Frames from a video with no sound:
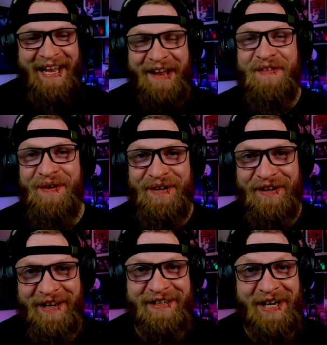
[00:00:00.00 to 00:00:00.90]
If you are
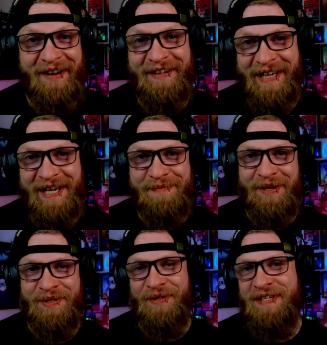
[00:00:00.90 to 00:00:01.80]
new to the channel
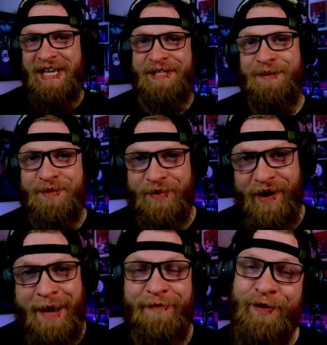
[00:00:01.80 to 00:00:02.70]
Gasmash Cuts, hit
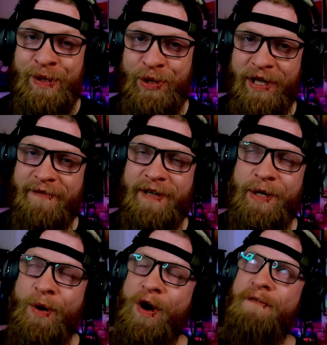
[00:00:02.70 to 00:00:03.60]
subscribe. If you enjoy the
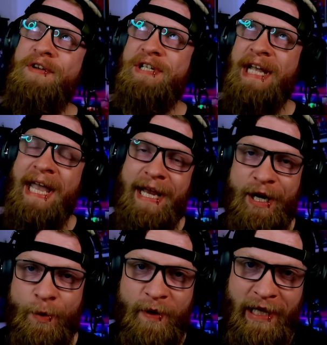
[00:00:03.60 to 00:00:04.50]
video, obviously hit
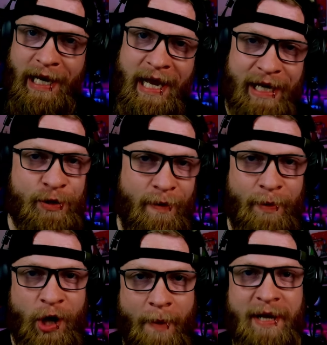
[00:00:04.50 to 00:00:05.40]
it up with a like and drop
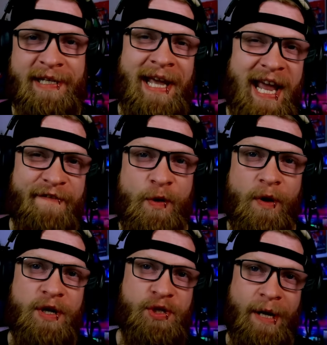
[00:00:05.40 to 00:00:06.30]
a comment if you
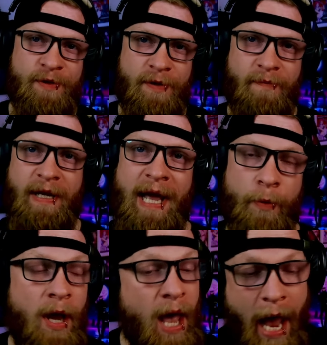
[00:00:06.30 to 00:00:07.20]
want to shout something
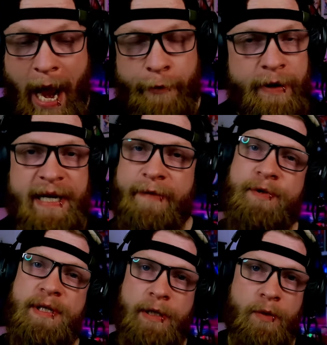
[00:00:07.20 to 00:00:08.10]
out. I read
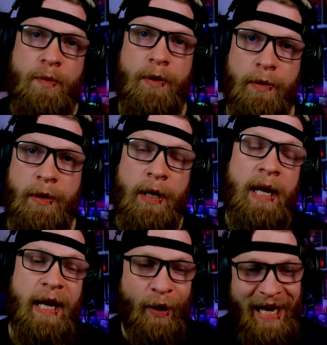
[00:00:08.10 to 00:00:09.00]
every single one.
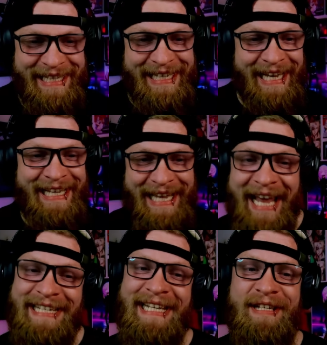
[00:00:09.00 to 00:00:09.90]
Now let's
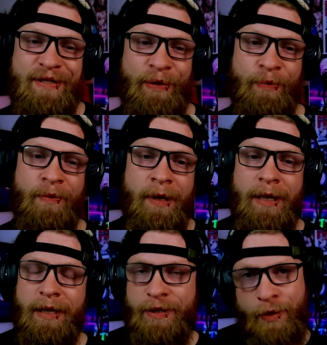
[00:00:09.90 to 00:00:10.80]
get into
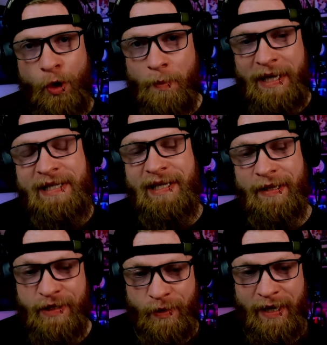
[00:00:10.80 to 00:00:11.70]
the two openings
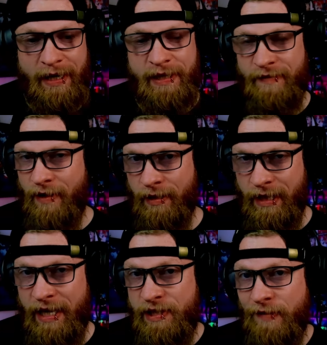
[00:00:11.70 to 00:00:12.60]
and the two endings of
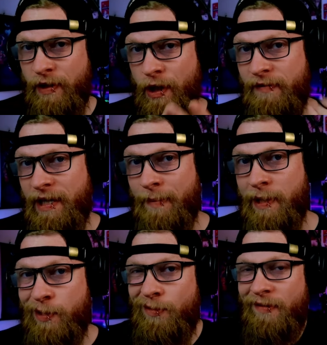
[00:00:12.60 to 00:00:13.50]
Arknights. If you love it, let
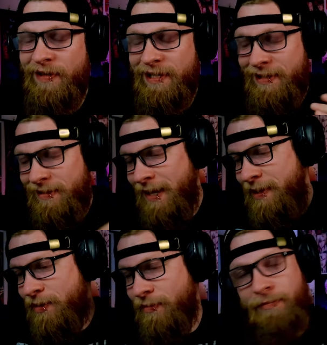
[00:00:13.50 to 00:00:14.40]
me know. If you didn't, let
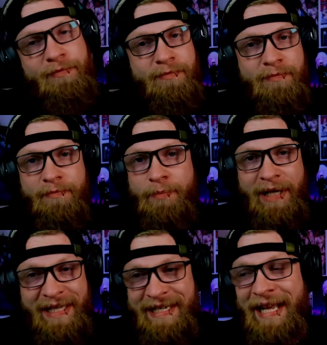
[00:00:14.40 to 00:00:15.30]
me know. But
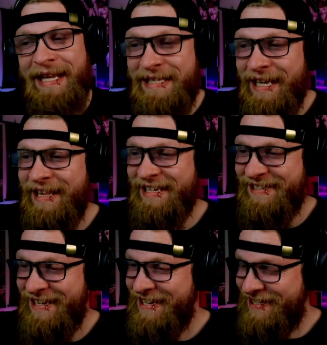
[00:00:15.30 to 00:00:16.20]
let's get into
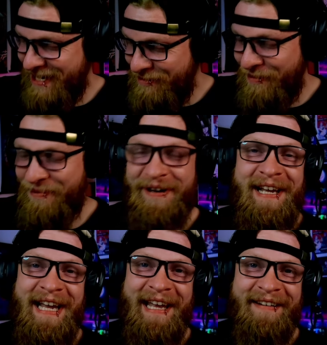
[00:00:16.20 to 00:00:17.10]
this, see what we're going
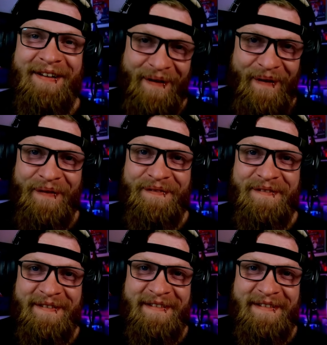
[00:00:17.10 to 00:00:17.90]
to get off.